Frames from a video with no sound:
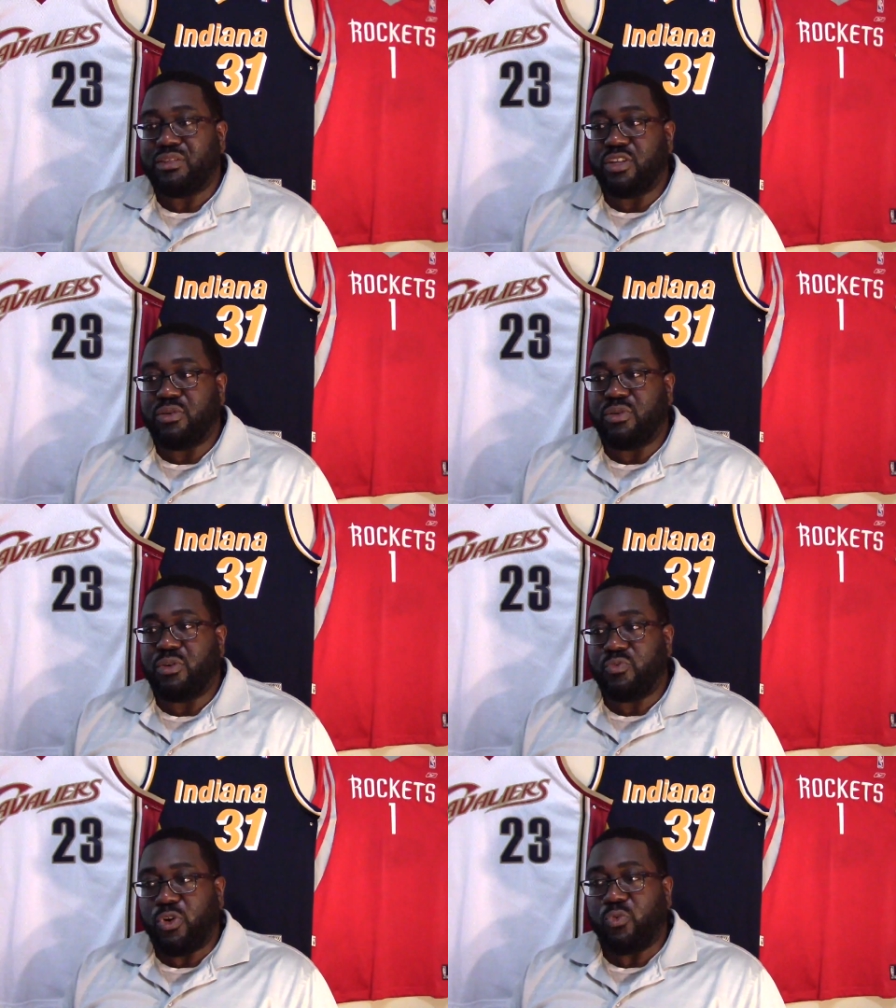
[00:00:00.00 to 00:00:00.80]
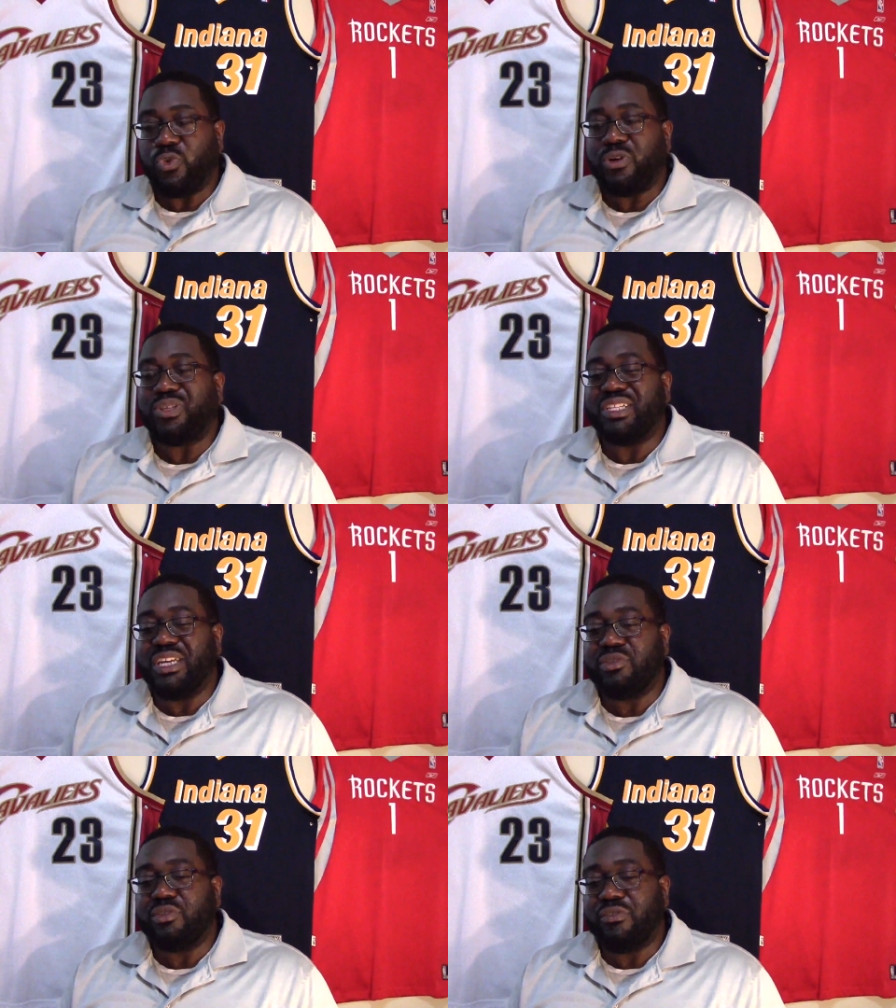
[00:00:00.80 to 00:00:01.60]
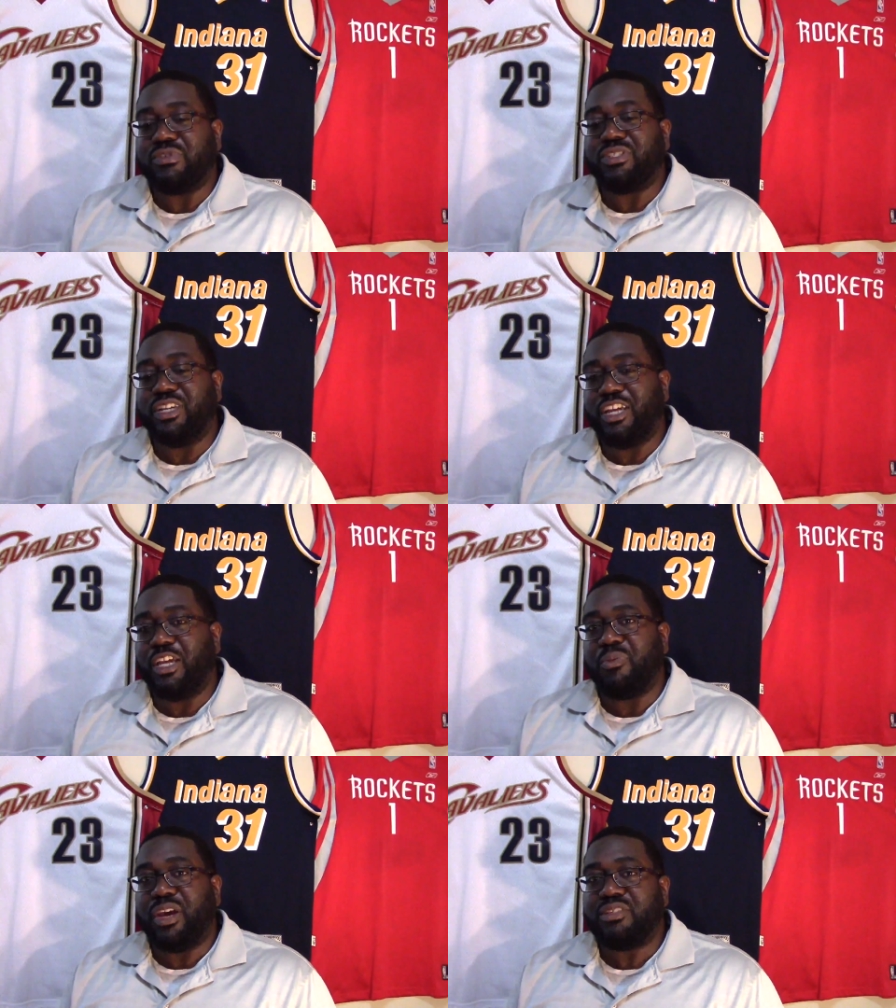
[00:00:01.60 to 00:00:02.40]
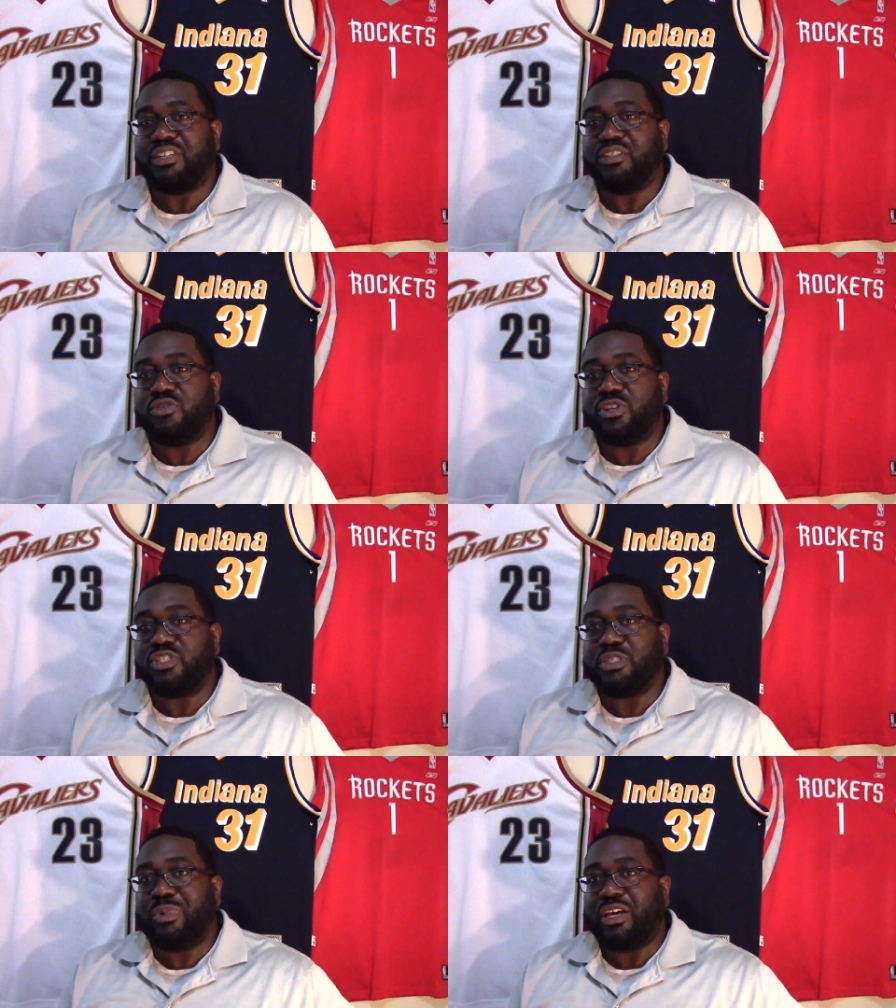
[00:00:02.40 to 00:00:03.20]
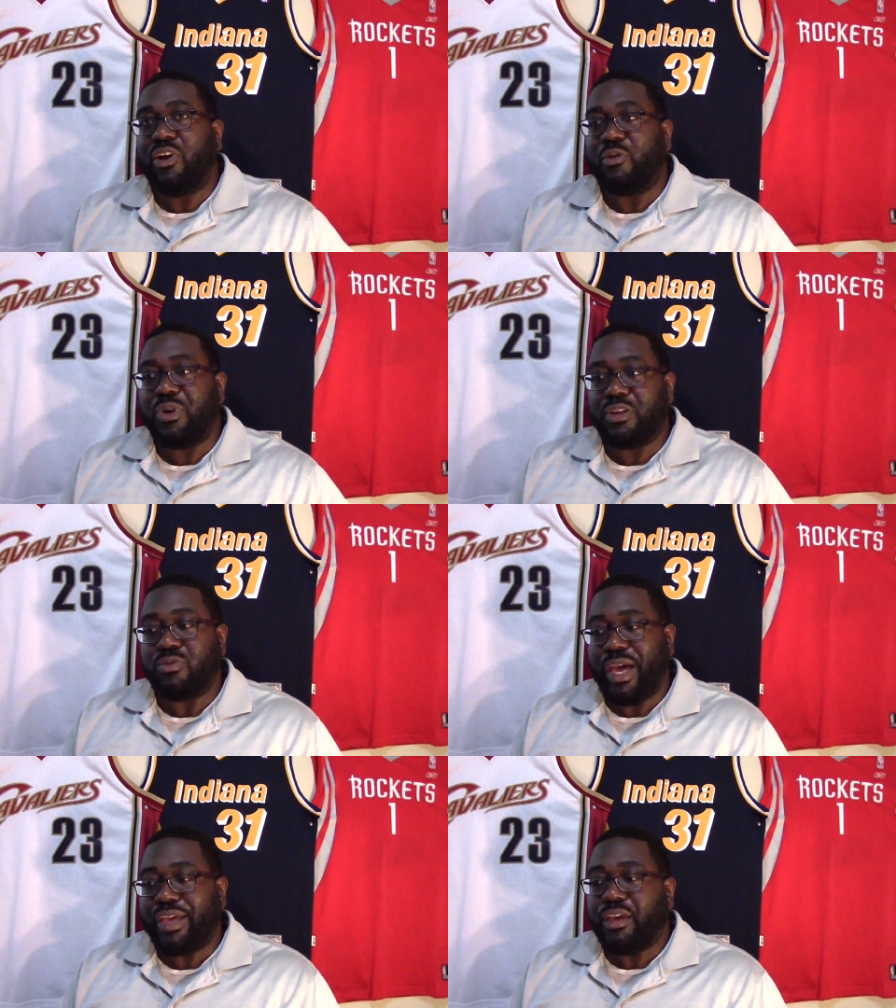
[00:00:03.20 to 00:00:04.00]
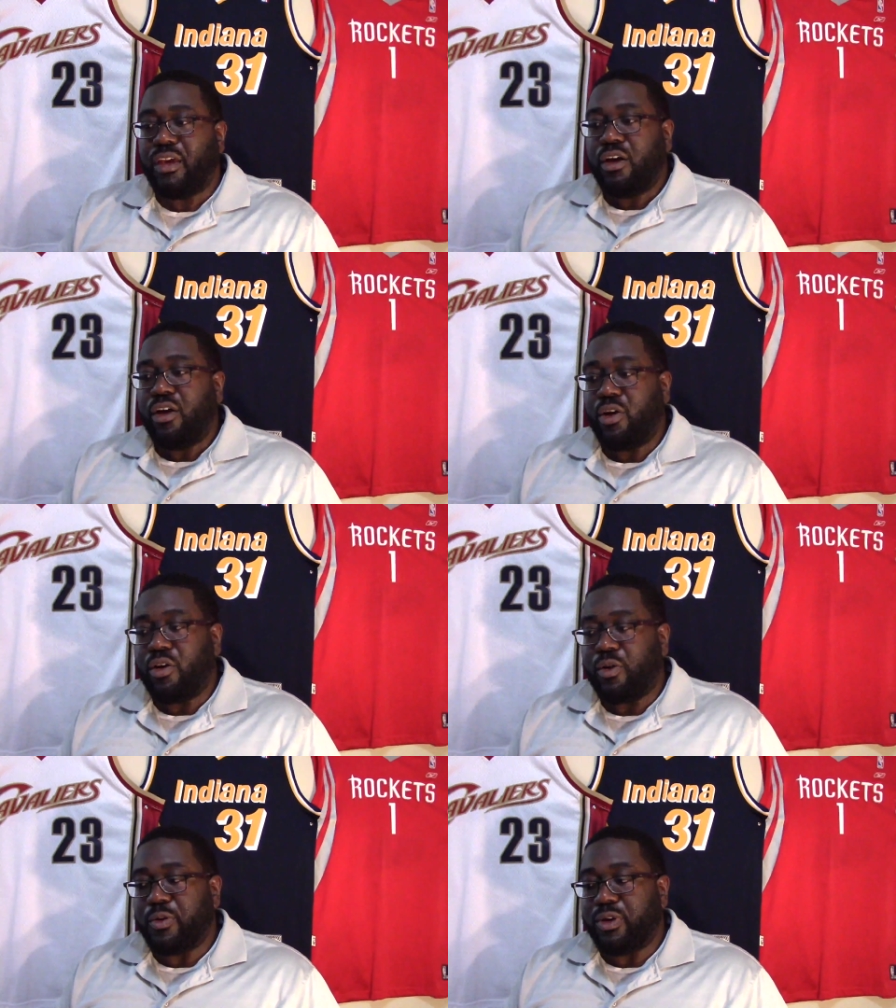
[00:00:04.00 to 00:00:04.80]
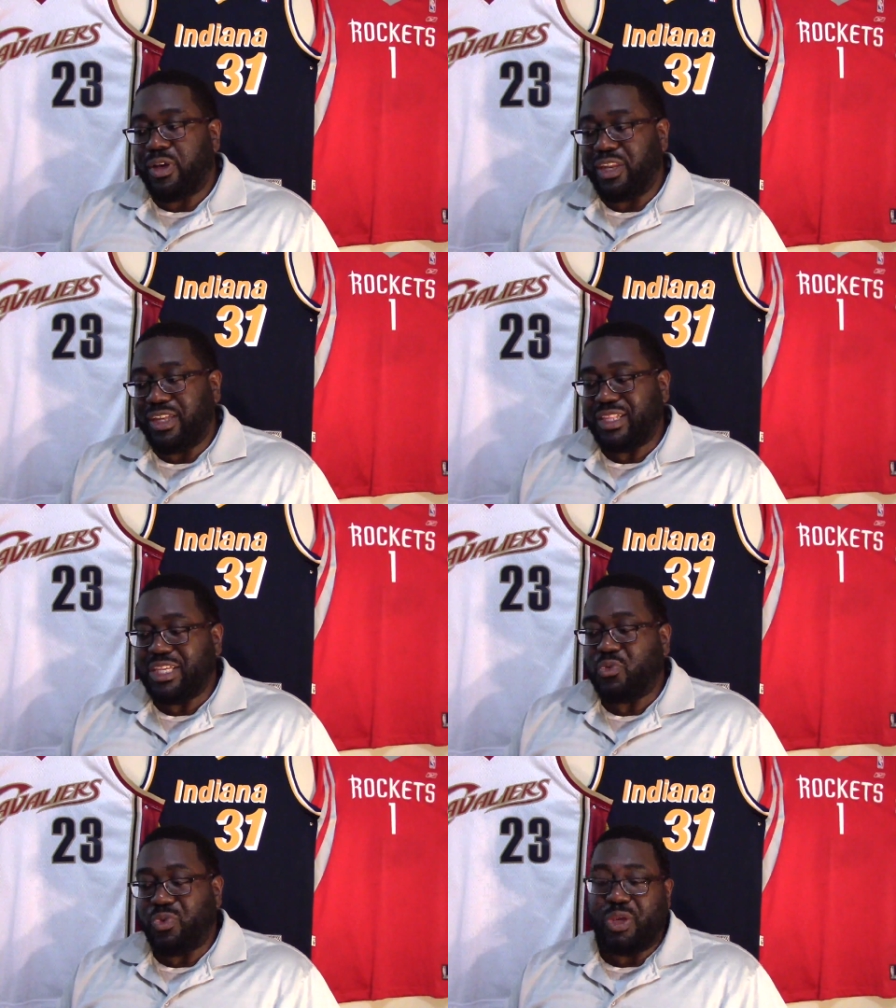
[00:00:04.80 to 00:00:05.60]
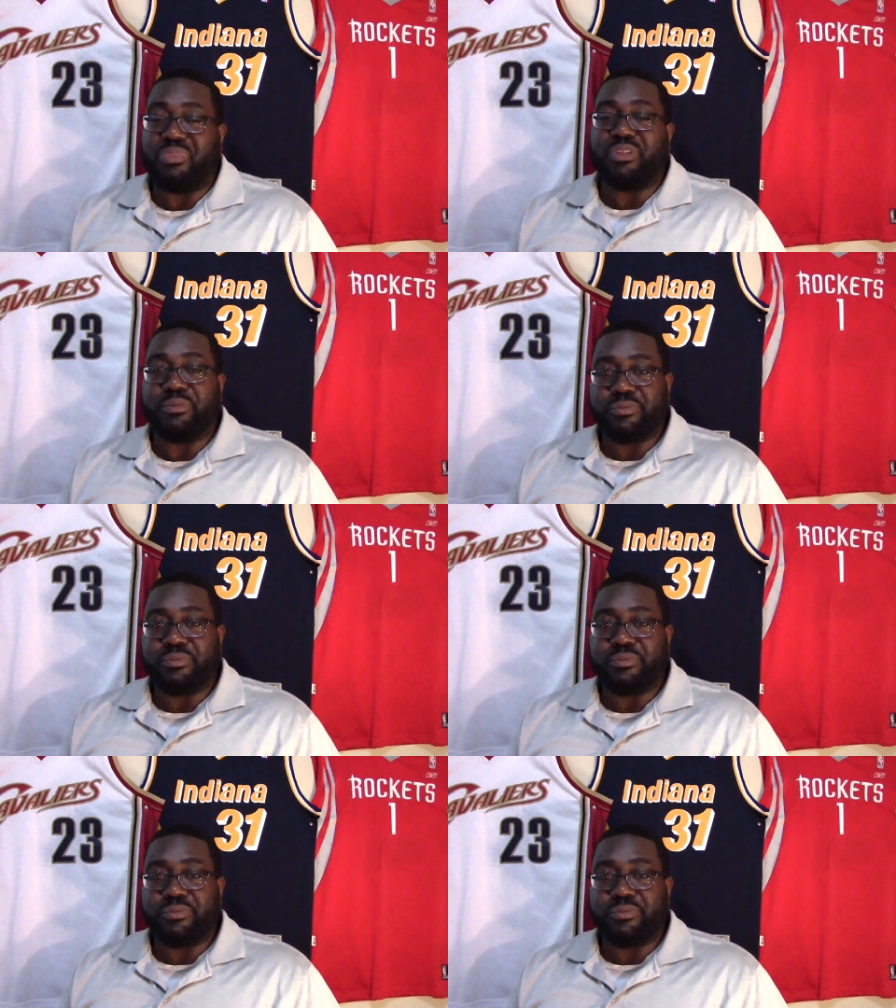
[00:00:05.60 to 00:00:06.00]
a real leader of the team, and then you could just make Carmelo like an elite weapon.